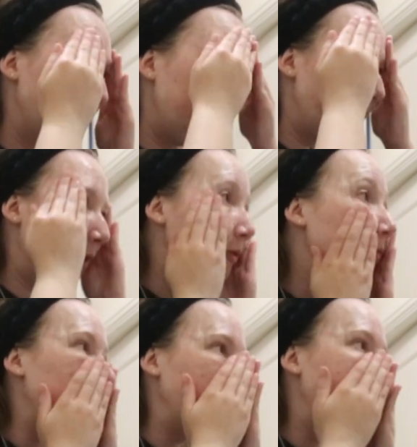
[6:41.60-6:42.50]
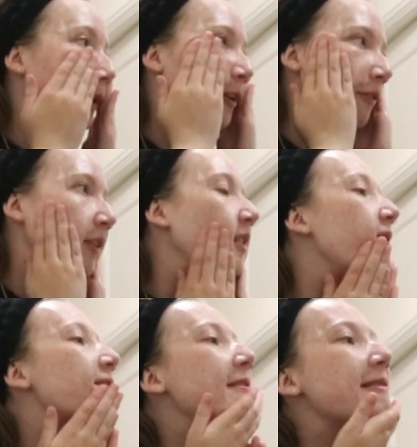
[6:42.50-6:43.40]
Well, I wasn't really that nervous
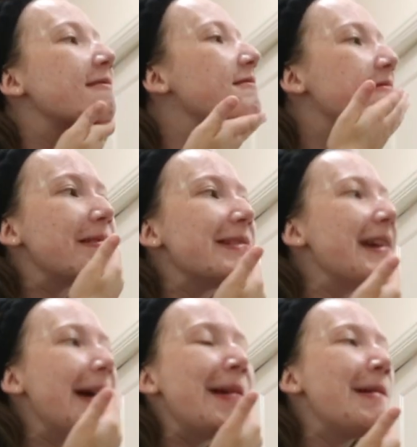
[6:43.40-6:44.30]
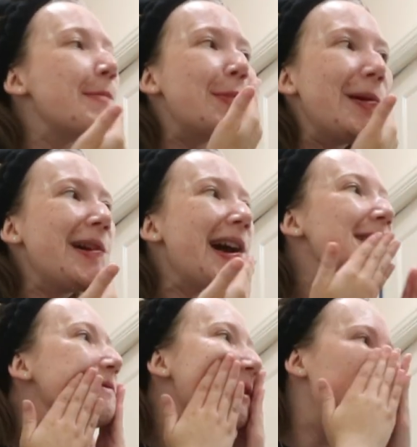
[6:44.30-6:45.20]
because, yeah, but
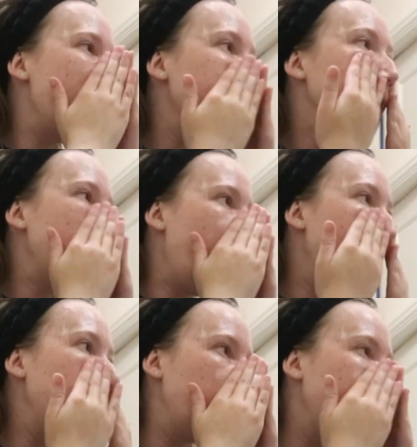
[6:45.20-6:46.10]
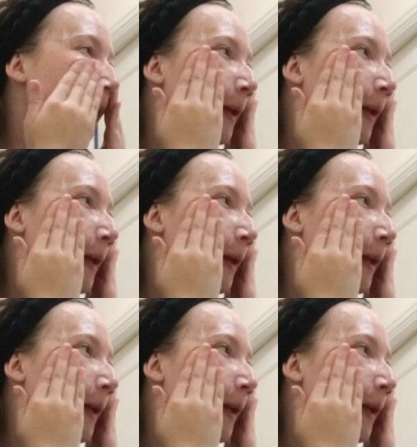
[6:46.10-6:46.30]
that's what I thought was going to happen.